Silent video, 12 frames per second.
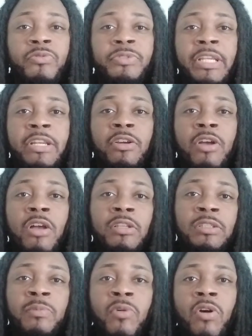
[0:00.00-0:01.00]
did a
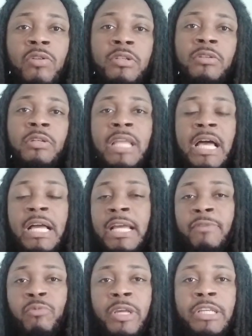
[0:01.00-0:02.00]
small little
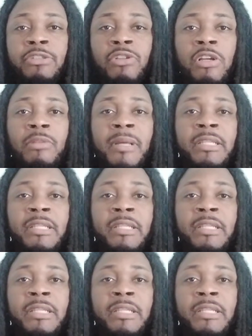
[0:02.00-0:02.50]
live where he talked